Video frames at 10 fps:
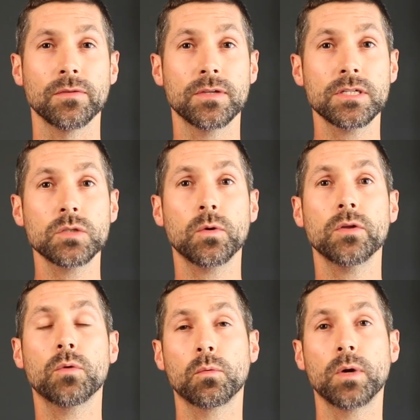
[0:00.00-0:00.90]
This is where
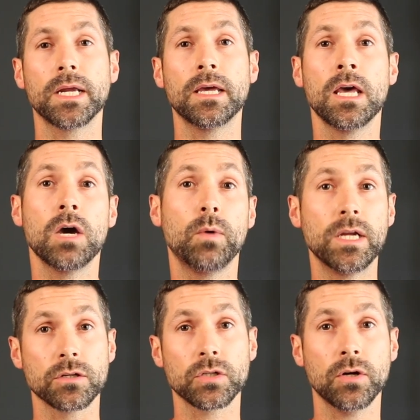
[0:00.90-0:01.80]

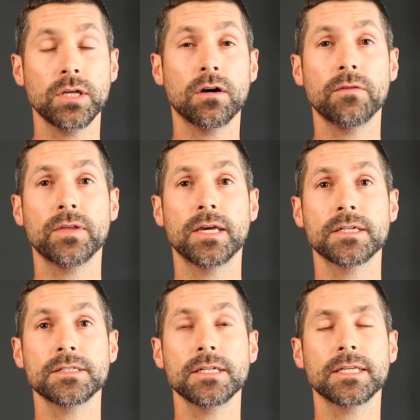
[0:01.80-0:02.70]
we are turning off the
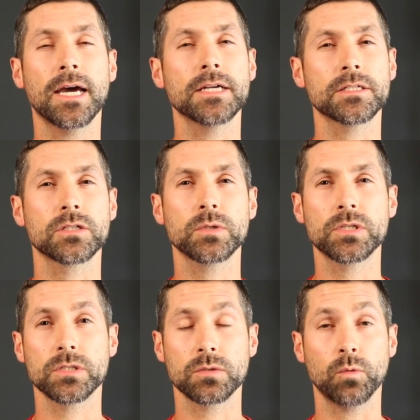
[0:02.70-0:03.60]
anesthetic gases, which
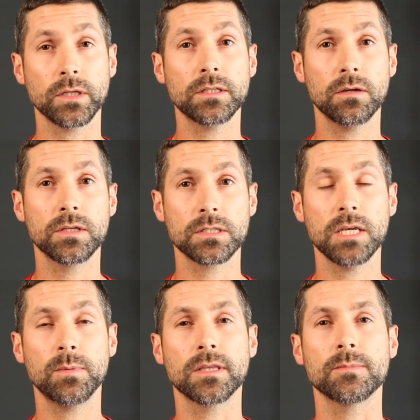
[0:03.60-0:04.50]
is what is
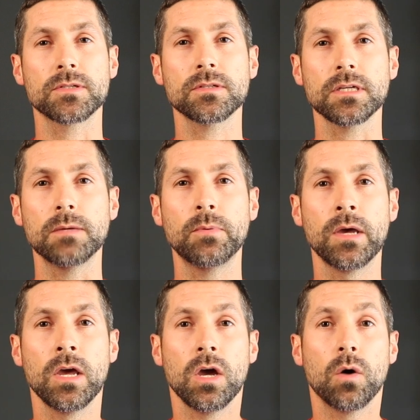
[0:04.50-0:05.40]
keeping them asleep.
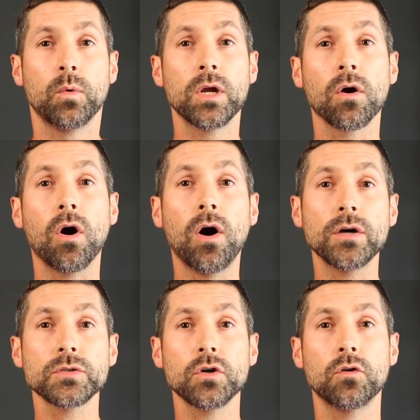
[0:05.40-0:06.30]
We are
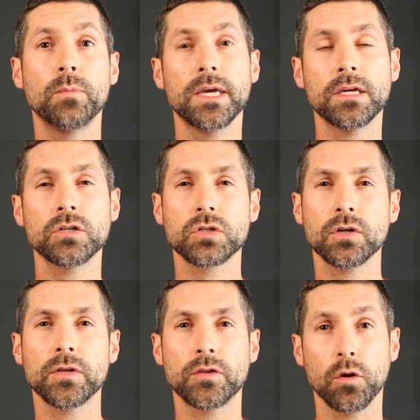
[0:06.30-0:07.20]
also making
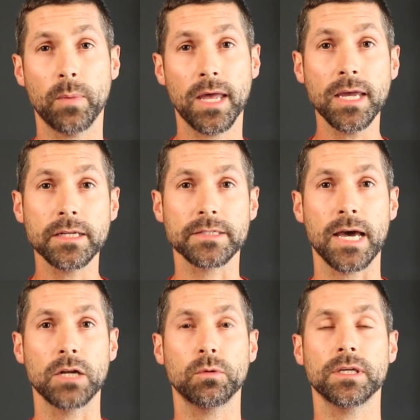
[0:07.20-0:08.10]
sure that their pain is
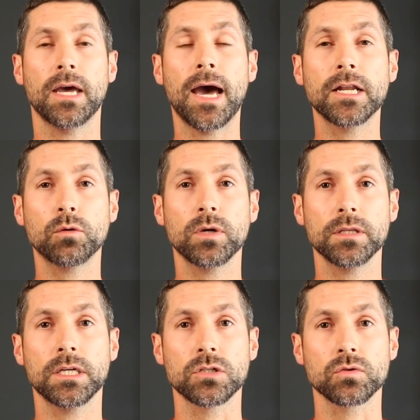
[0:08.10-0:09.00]

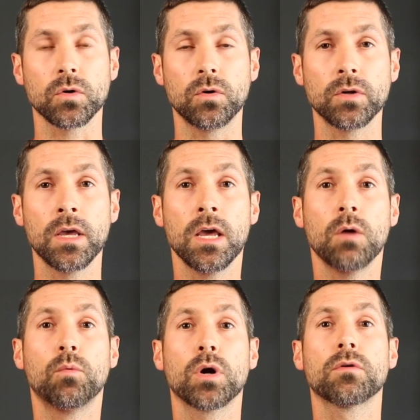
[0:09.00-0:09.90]
adequately controlled.
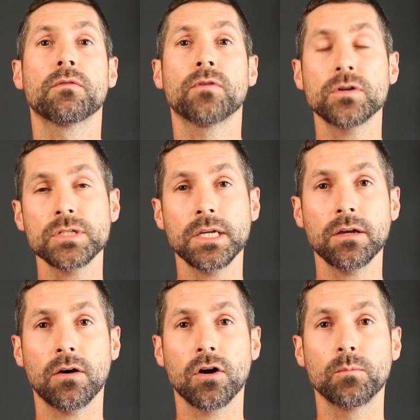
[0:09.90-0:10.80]
We're
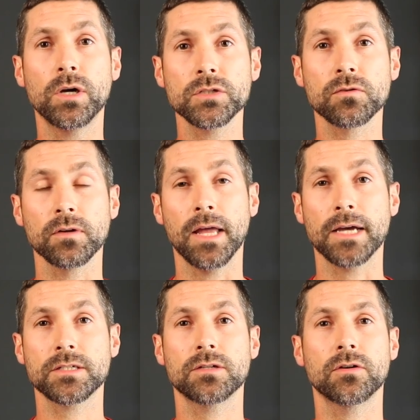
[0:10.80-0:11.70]
reversing our muscle
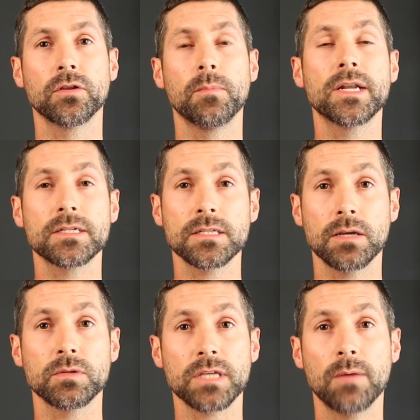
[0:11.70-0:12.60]
relaxant, or the medicine
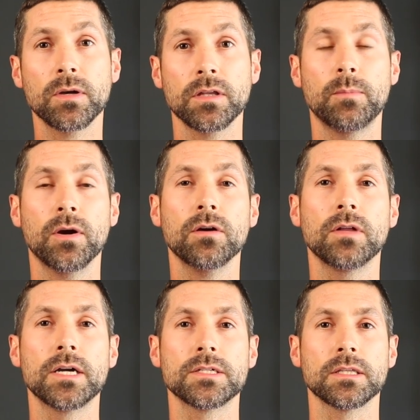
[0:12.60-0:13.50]
that was chemically
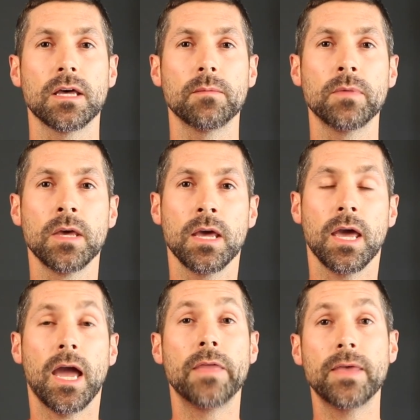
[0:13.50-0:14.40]
paralyzing them,
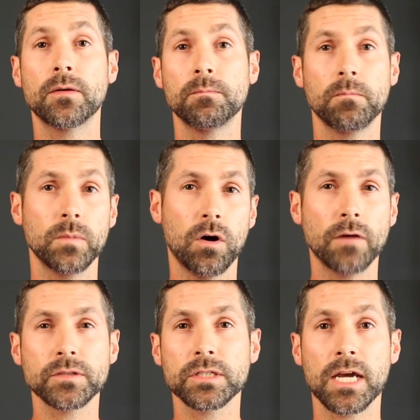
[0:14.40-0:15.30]
and then
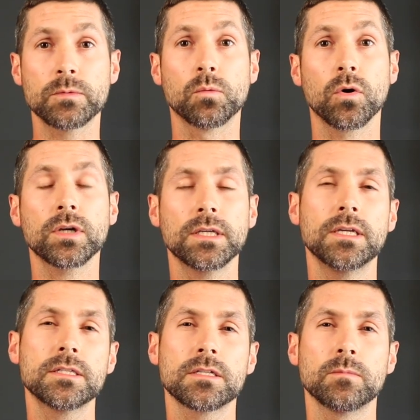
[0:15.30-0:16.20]
oftentimes working
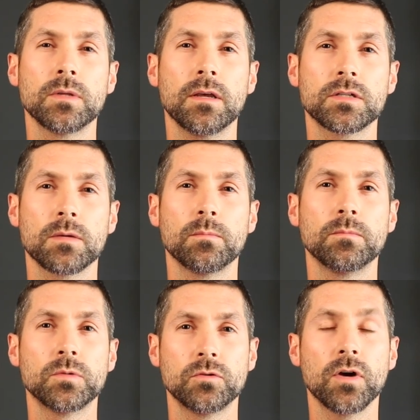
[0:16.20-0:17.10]
in
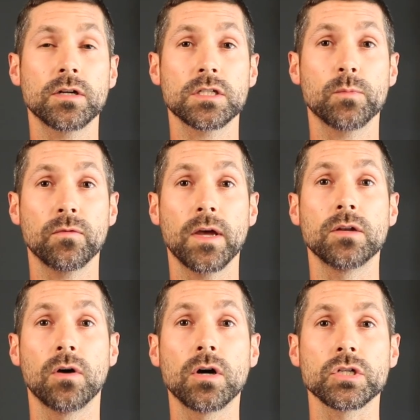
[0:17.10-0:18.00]
some drugs to
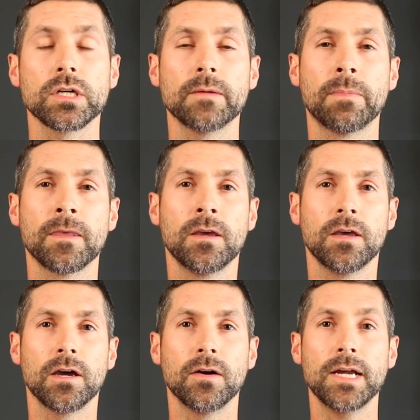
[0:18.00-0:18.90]
prevent nausea.
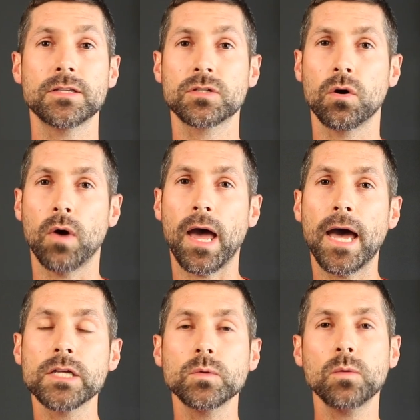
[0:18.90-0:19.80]
All right, so
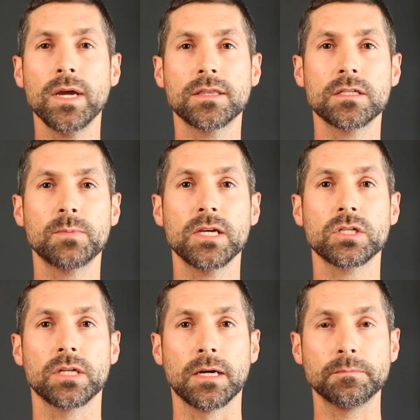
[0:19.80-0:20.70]
as we wake this
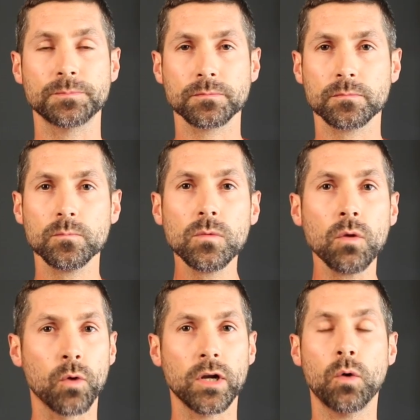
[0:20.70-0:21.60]
patient up,
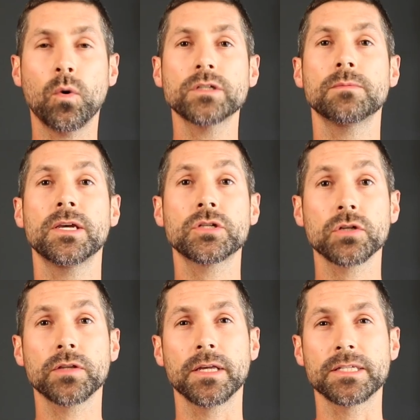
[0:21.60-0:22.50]
we're going to want to make
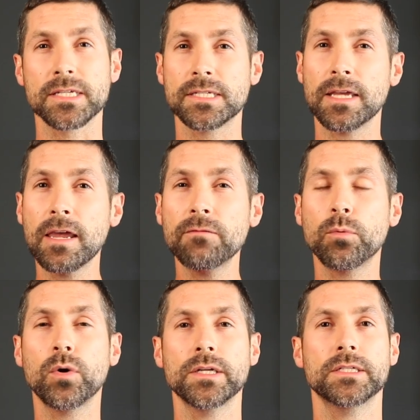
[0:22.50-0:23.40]
sure that it's a safe
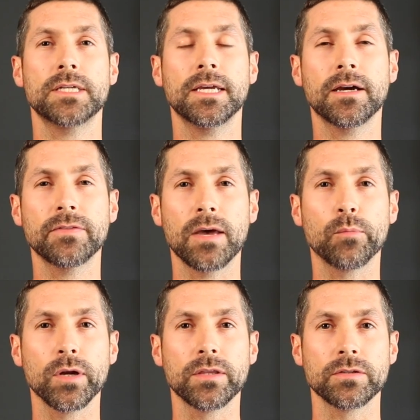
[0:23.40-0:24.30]
point to take out that
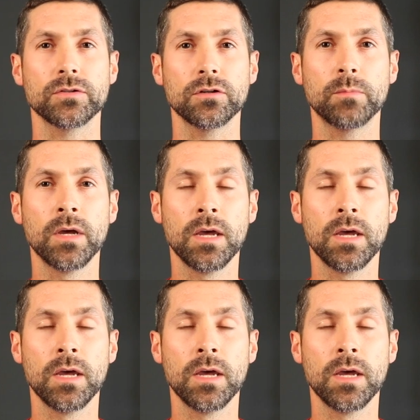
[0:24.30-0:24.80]
breathing tube.